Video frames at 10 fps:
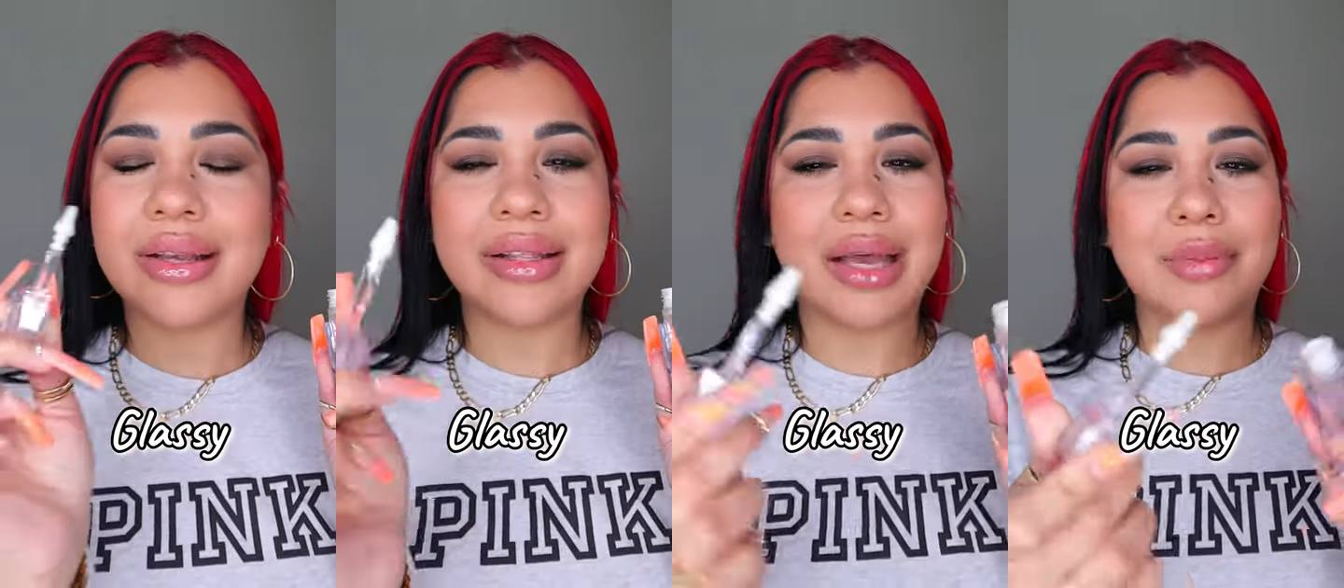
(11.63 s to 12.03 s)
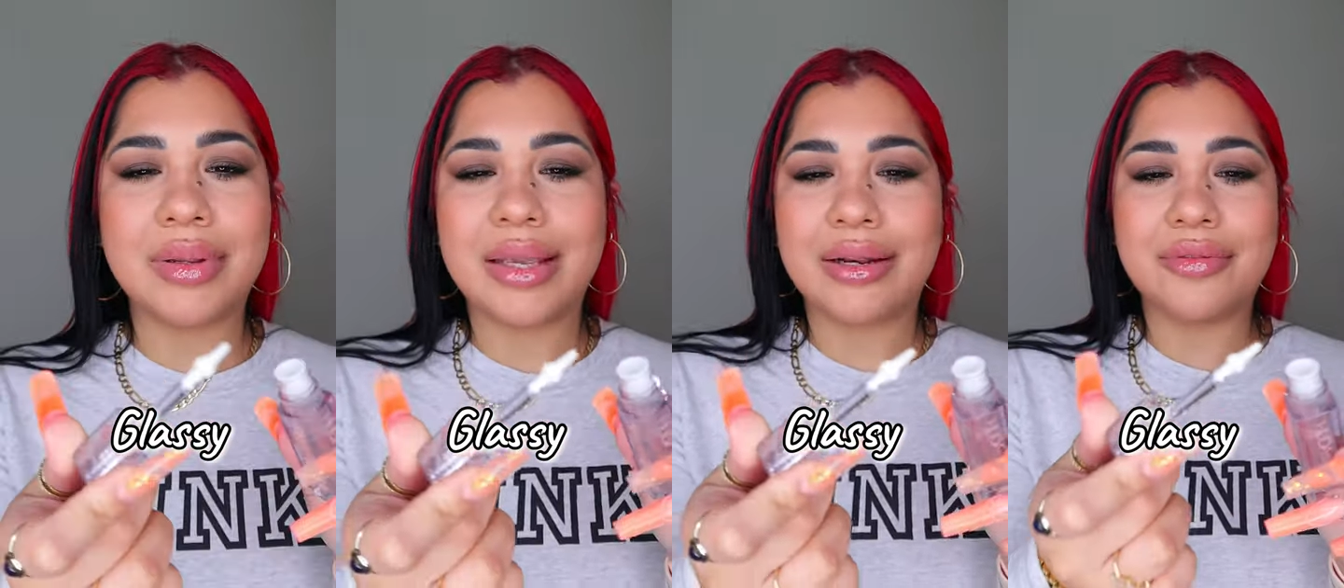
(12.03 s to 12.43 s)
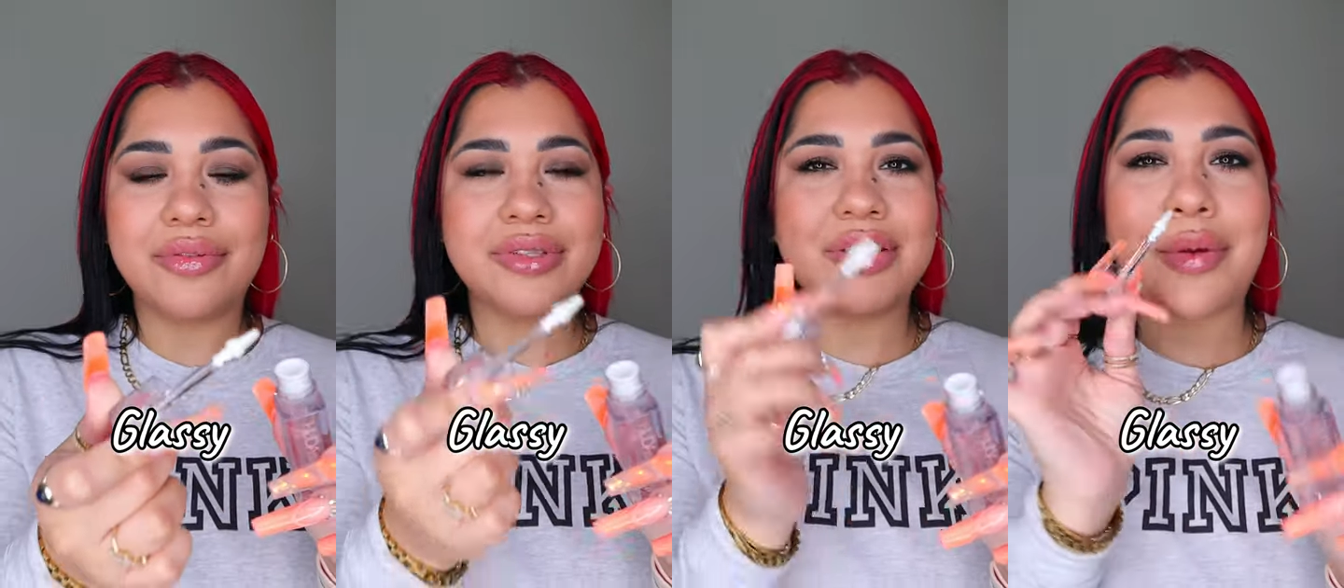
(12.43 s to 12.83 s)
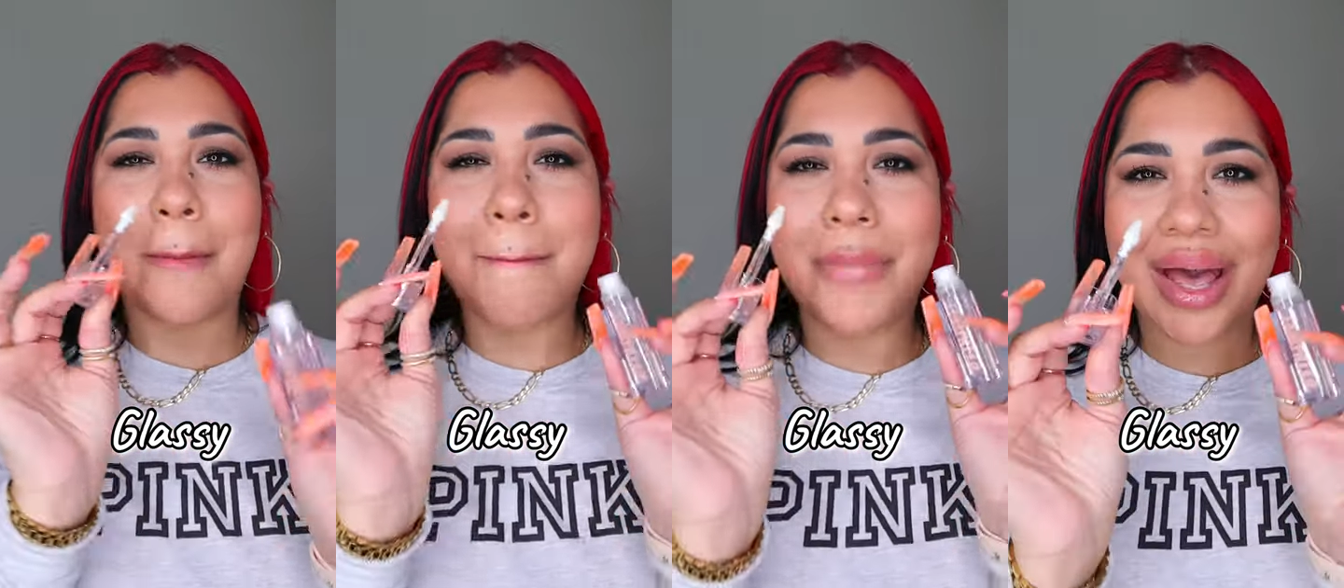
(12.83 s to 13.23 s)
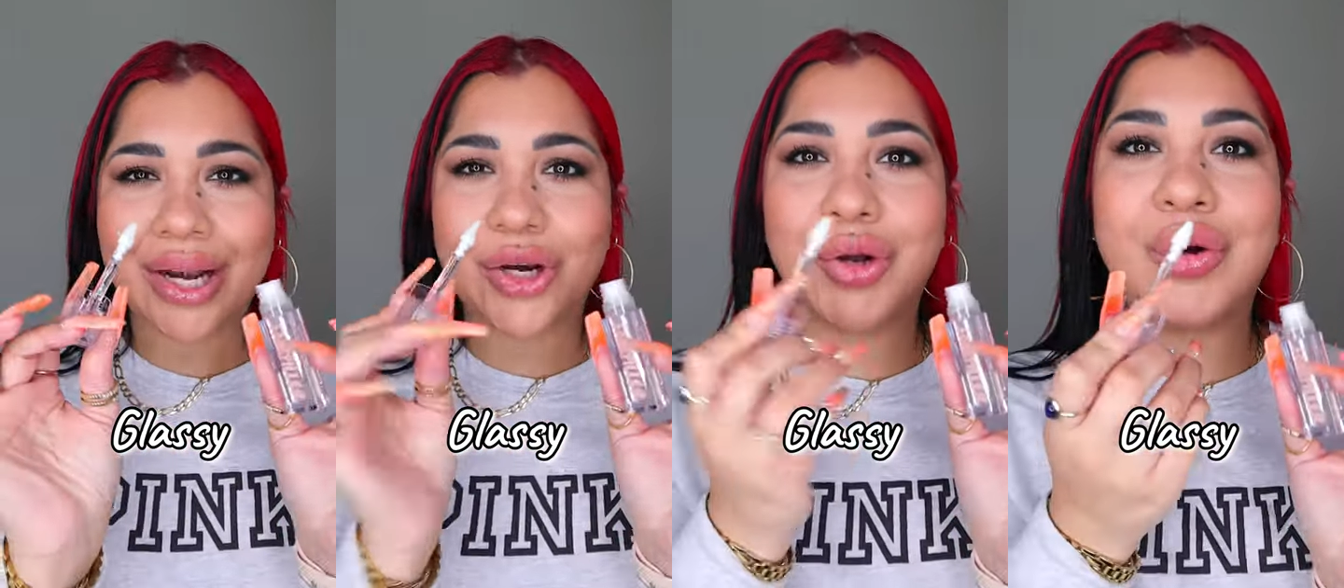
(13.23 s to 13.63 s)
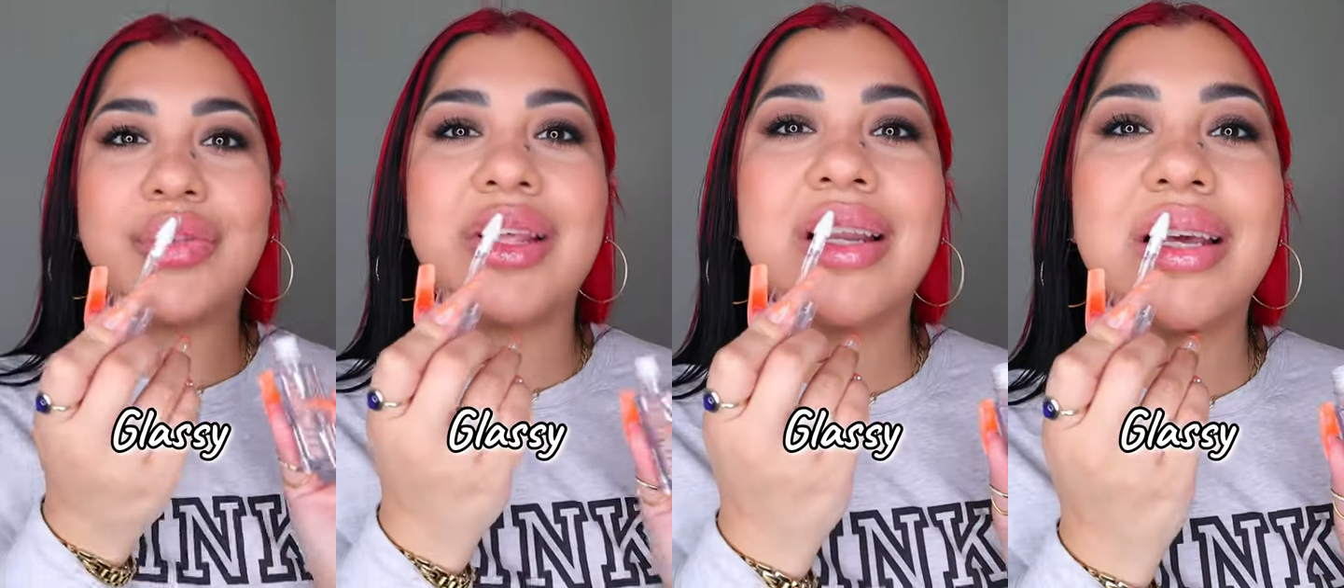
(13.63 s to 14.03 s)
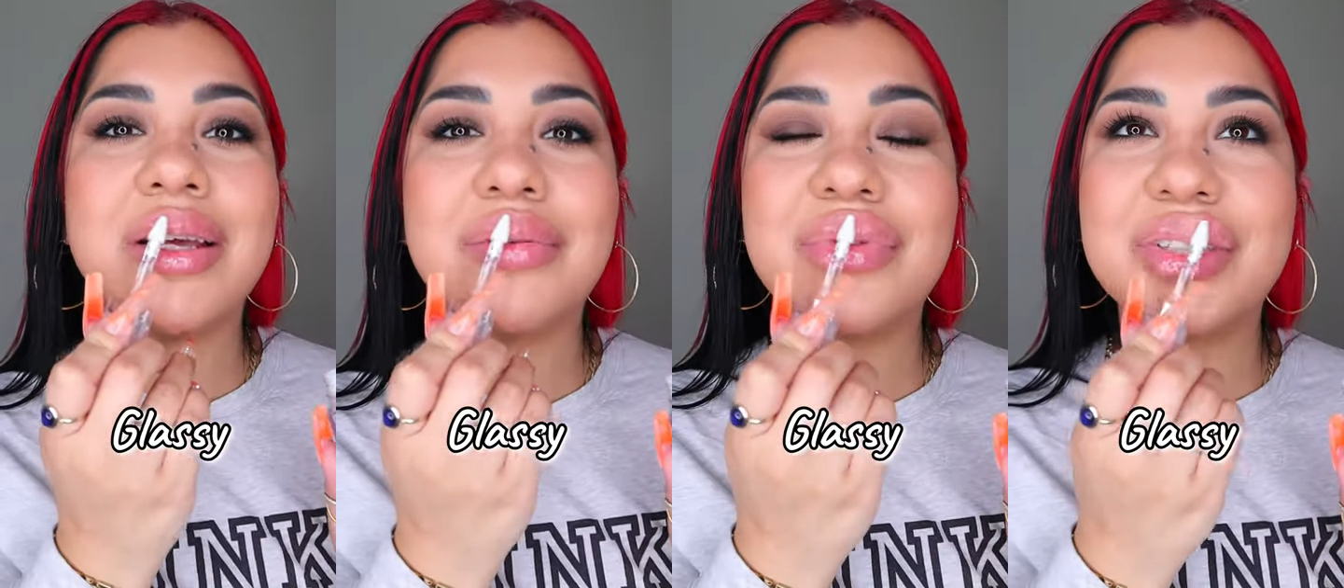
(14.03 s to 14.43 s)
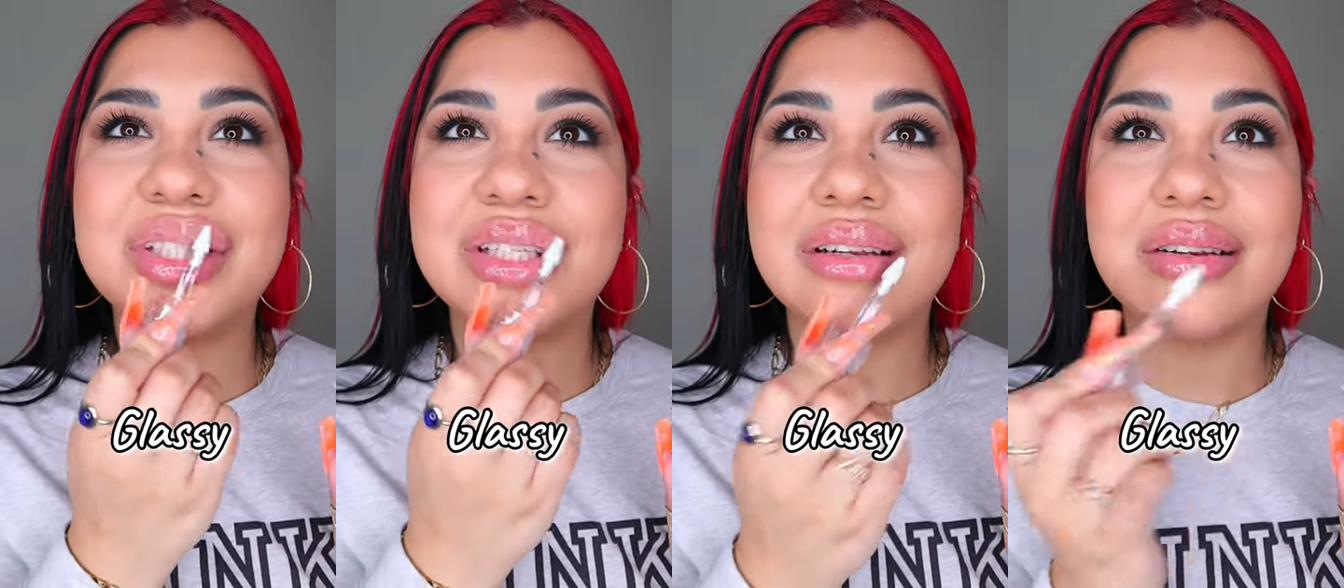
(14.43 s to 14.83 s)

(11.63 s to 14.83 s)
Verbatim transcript: And the applicator feels even better on the lips.